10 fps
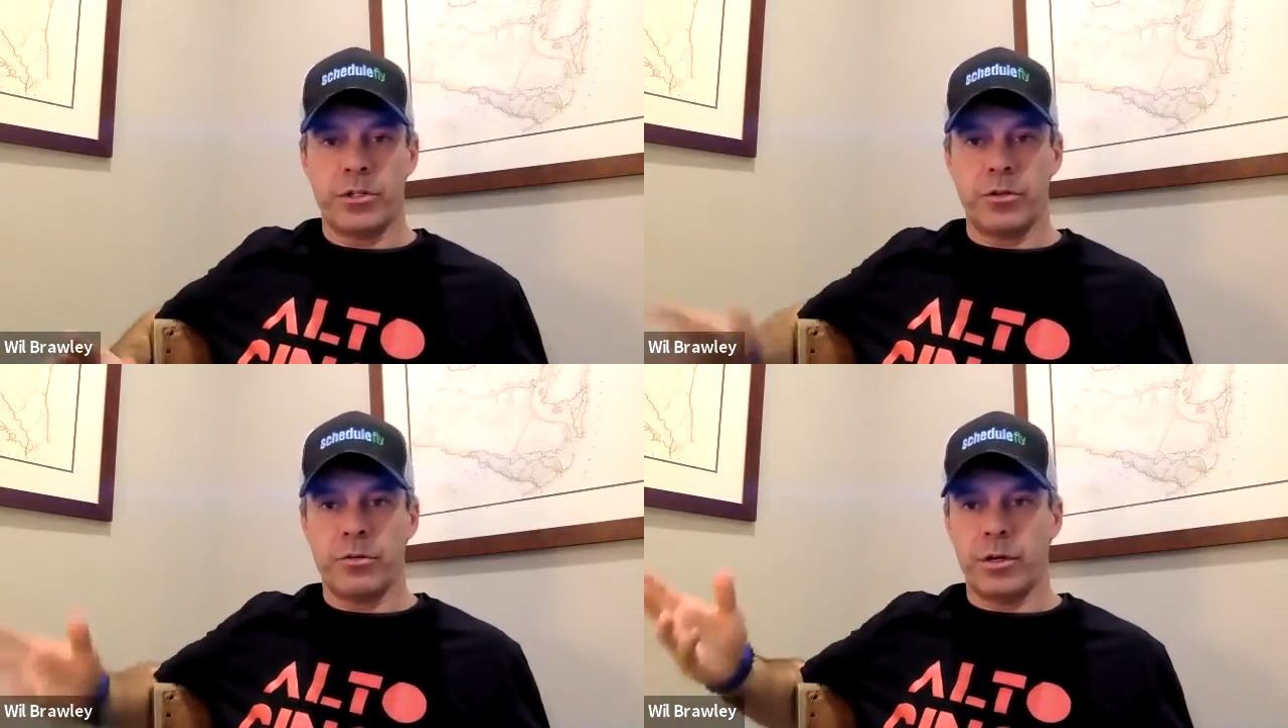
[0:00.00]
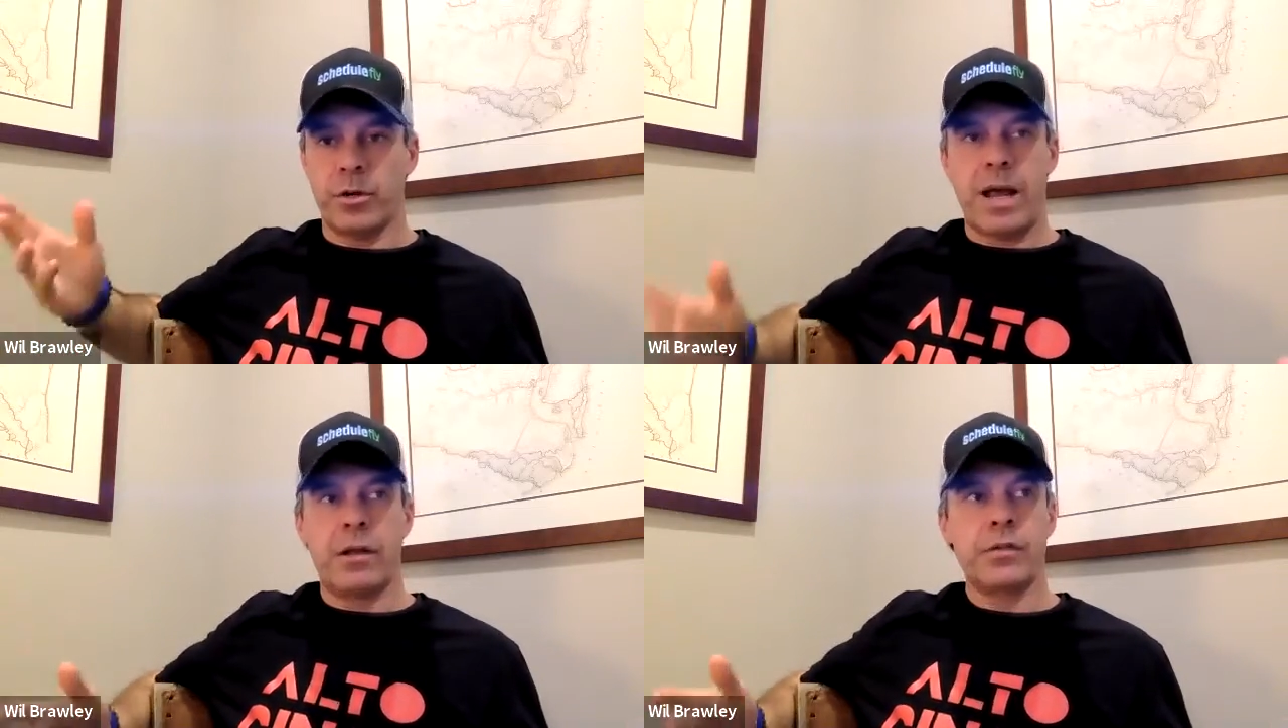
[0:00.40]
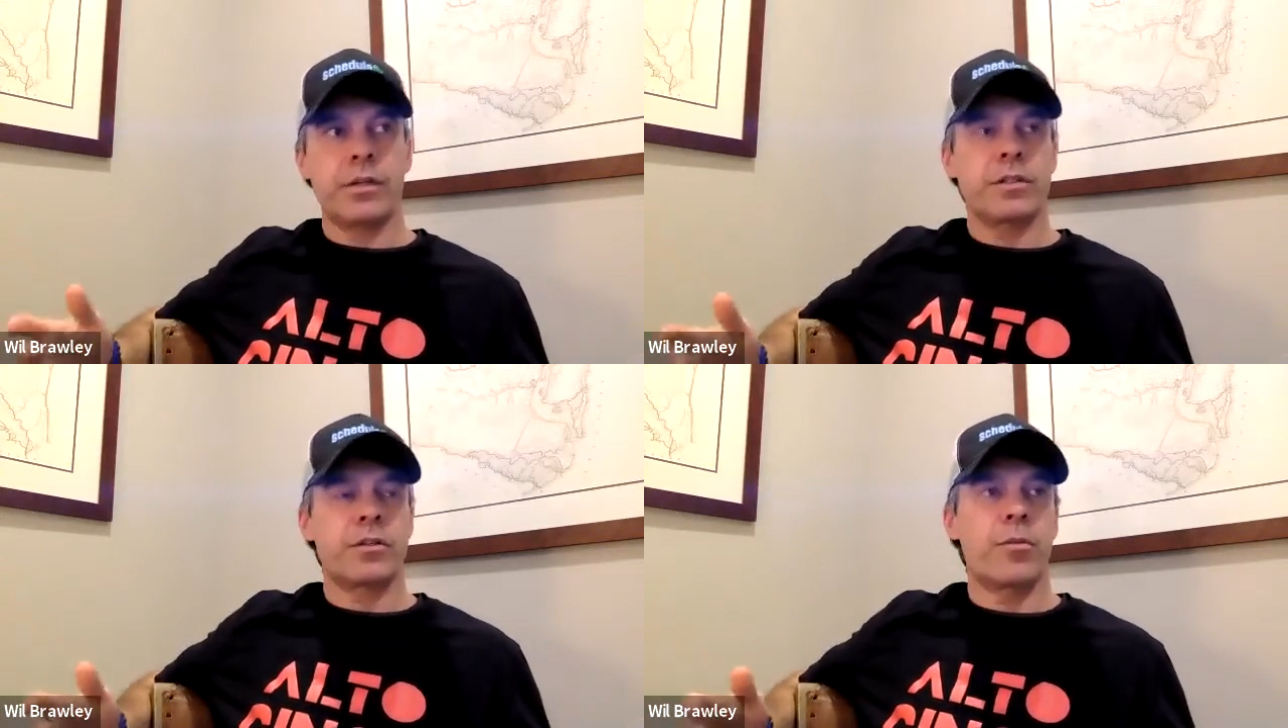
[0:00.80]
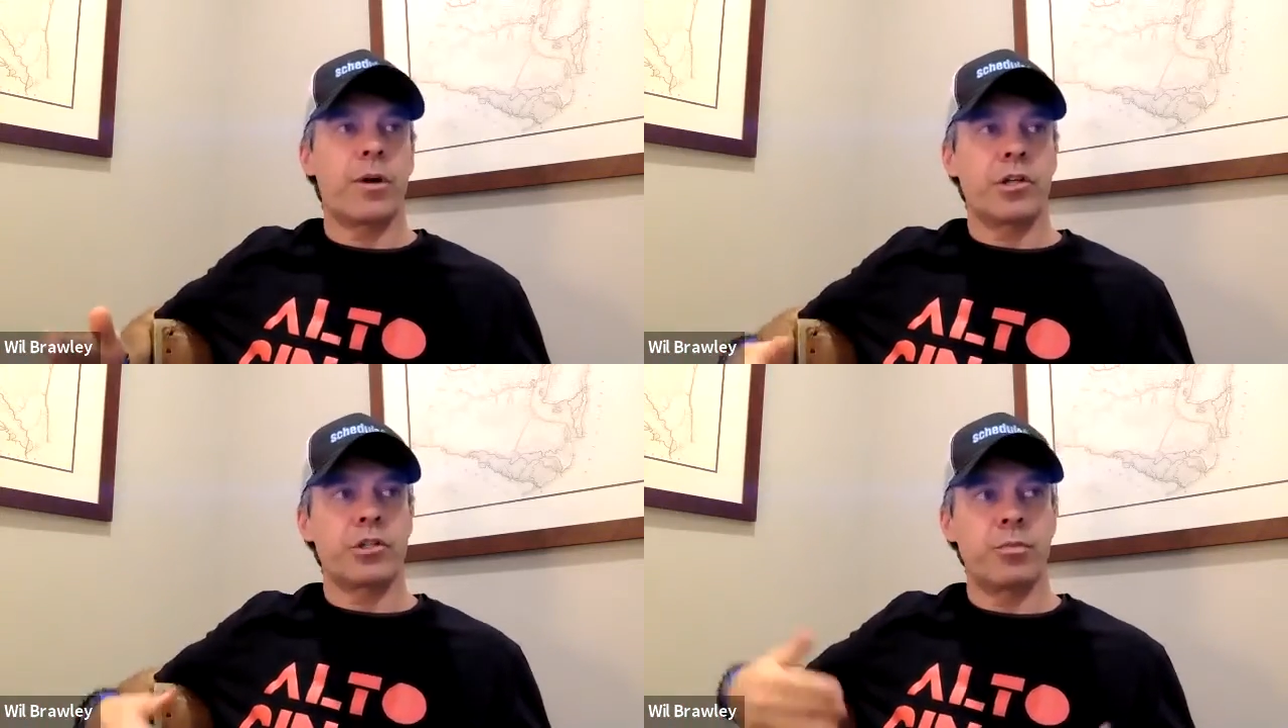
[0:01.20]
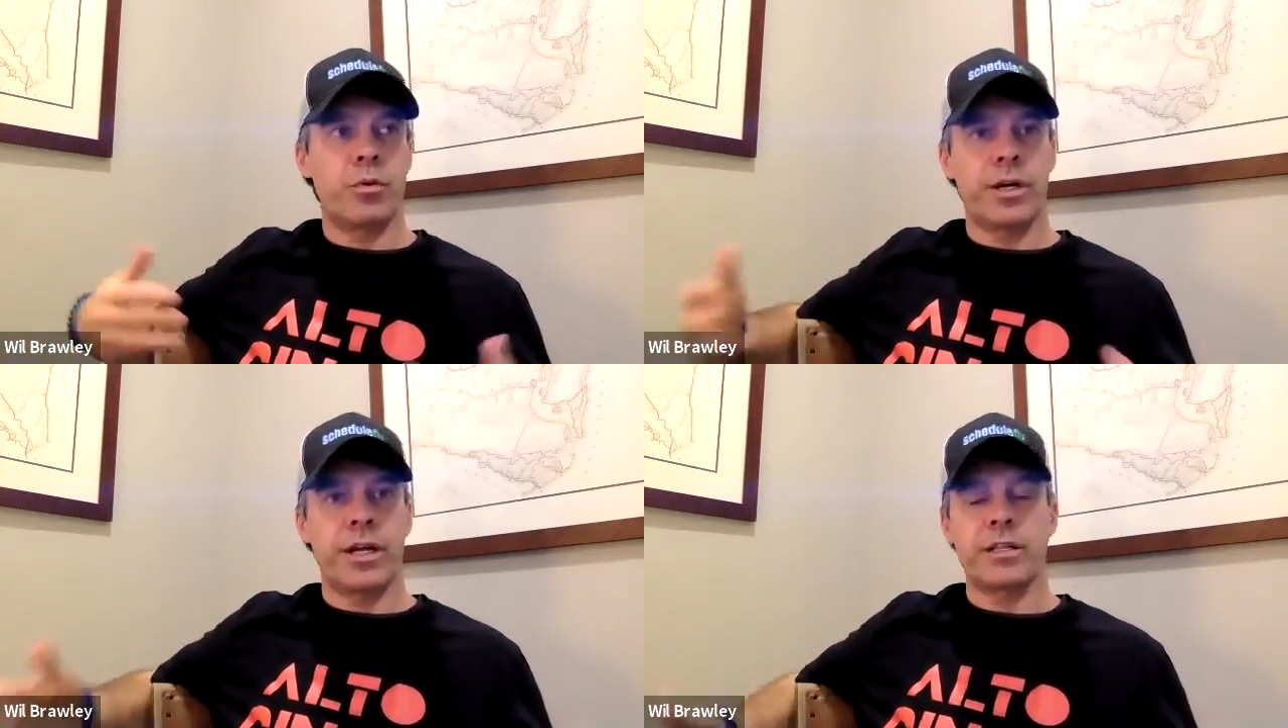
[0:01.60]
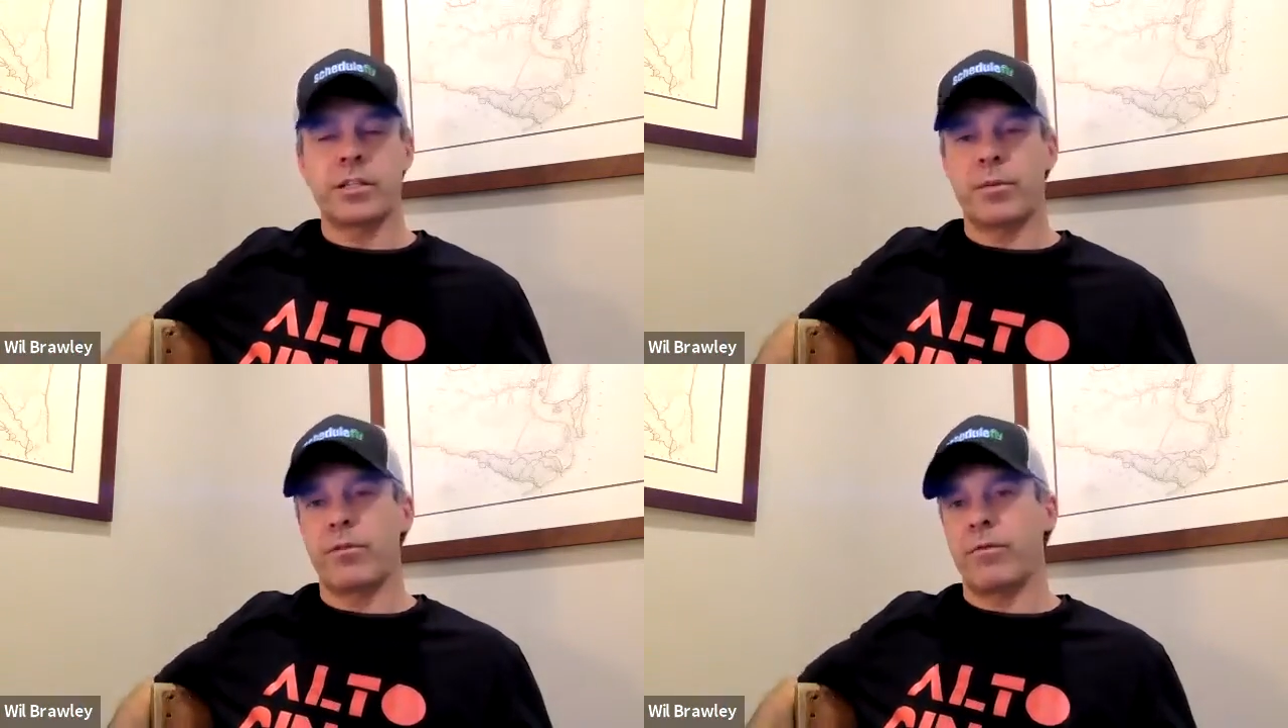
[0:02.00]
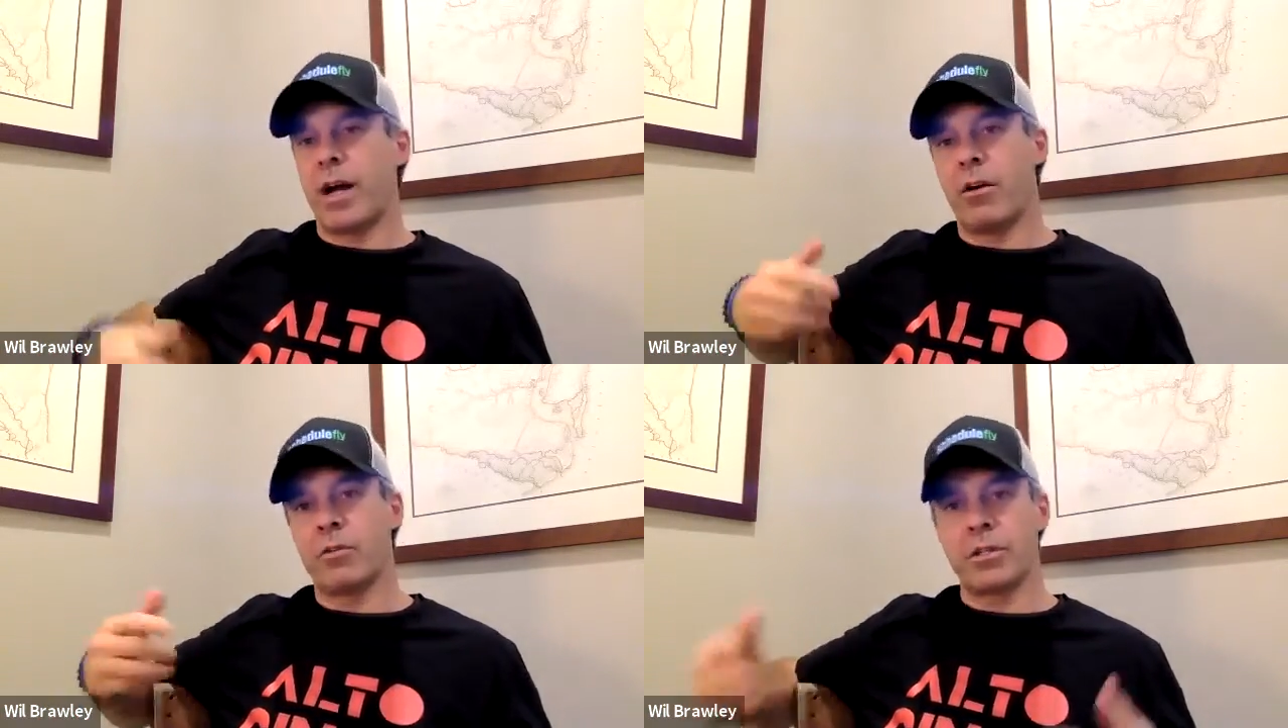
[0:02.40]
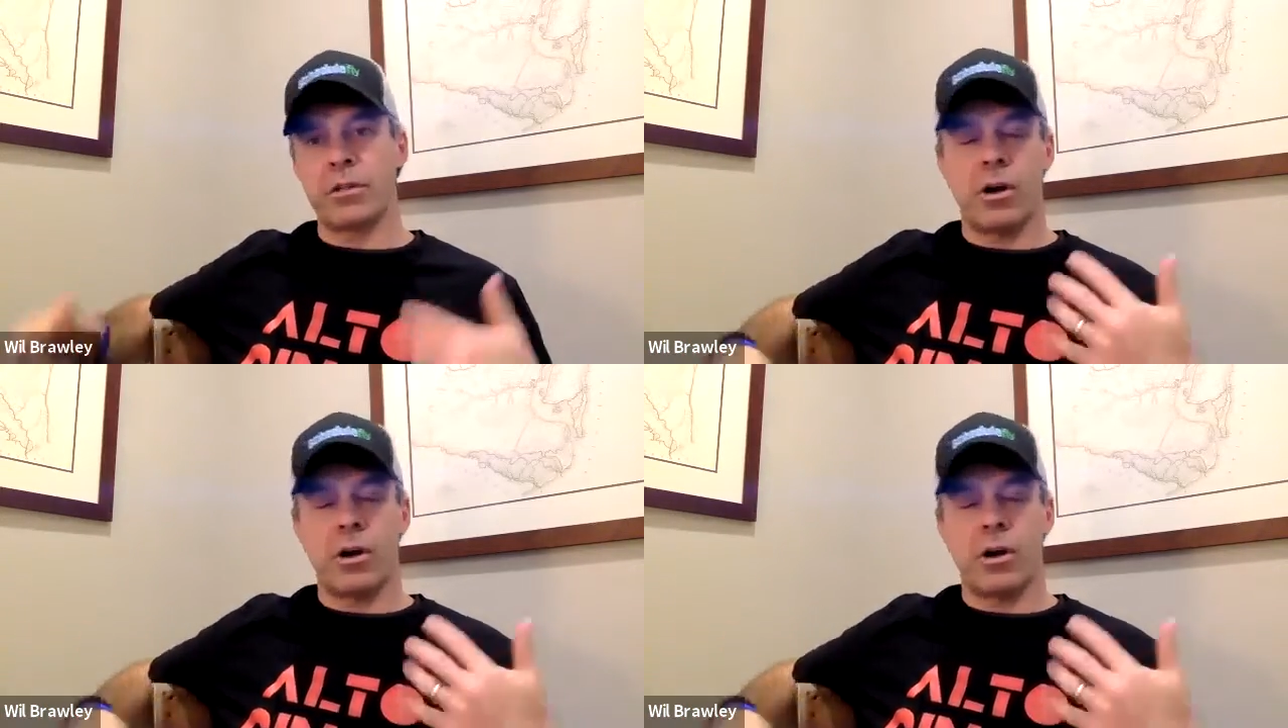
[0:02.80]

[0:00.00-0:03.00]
because you're balancing so much, you're putting out so many fires.